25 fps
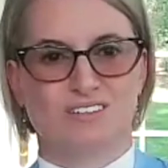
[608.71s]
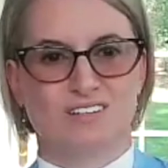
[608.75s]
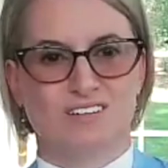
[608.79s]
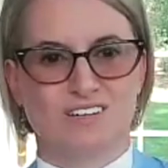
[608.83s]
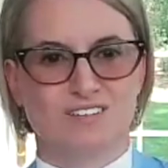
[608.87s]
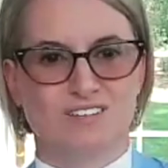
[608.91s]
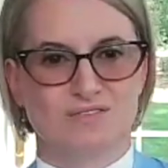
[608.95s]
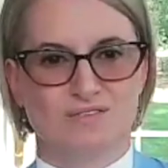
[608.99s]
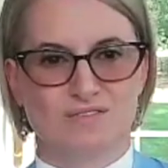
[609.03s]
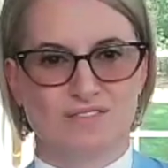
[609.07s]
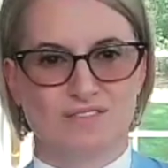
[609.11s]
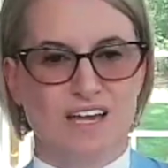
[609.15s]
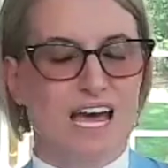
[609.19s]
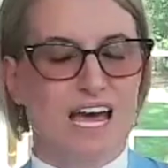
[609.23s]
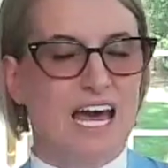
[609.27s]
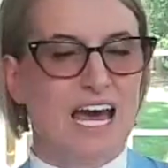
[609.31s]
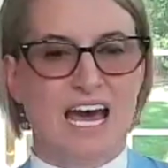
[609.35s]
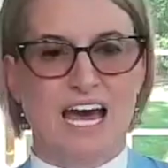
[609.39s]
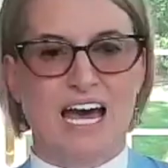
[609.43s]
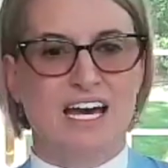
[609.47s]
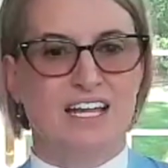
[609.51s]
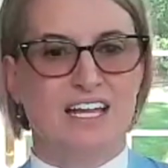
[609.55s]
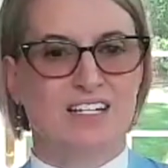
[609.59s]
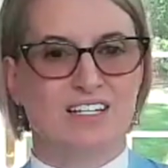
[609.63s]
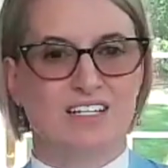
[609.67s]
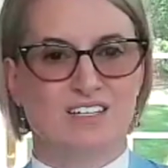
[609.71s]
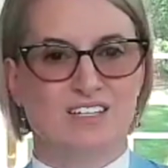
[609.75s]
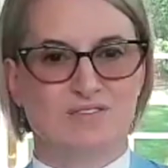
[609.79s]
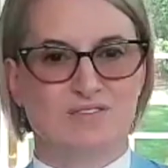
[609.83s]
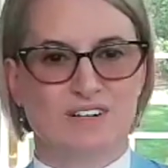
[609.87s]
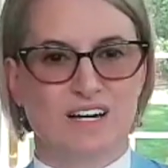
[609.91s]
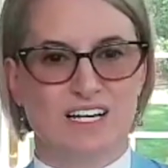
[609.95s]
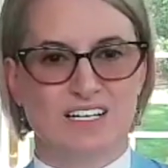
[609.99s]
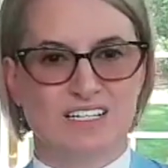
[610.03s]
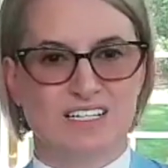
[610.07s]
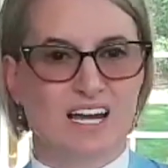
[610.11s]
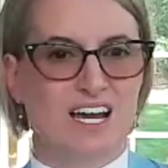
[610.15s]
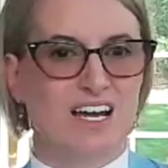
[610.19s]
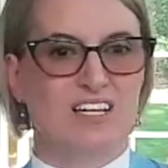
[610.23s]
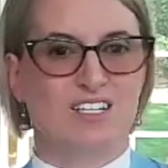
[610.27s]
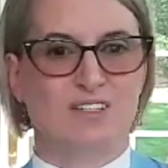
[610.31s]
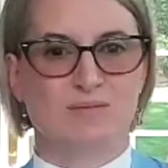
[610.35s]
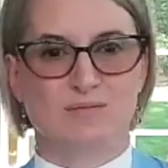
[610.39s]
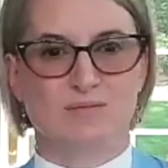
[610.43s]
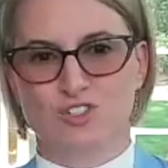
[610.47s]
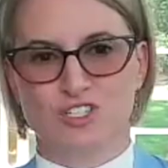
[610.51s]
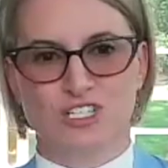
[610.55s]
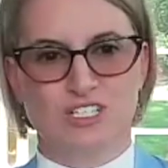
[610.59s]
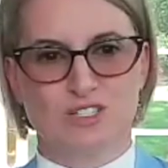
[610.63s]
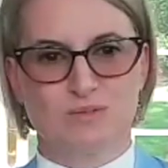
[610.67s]
have had if I had gotten
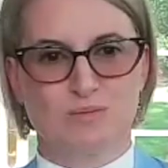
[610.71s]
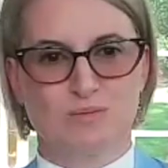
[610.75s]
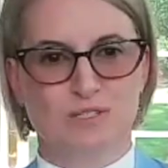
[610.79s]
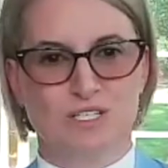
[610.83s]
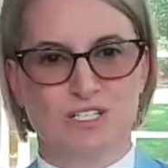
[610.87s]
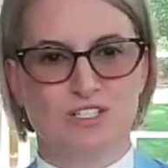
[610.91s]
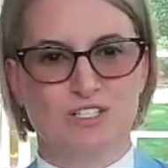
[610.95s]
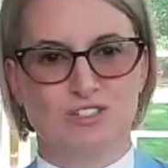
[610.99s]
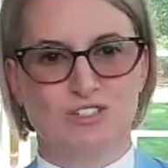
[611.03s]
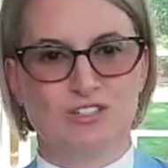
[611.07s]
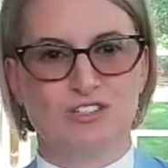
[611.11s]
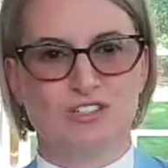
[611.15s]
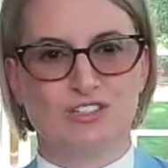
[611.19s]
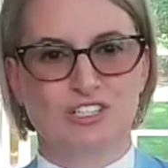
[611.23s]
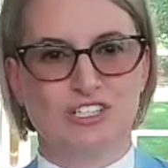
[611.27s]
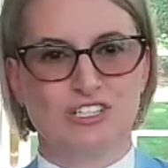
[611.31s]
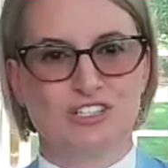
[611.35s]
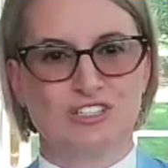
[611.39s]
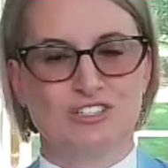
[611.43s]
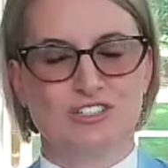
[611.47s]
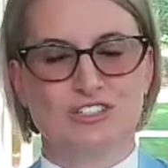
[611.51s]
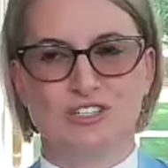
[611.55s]
him transplanted earlier.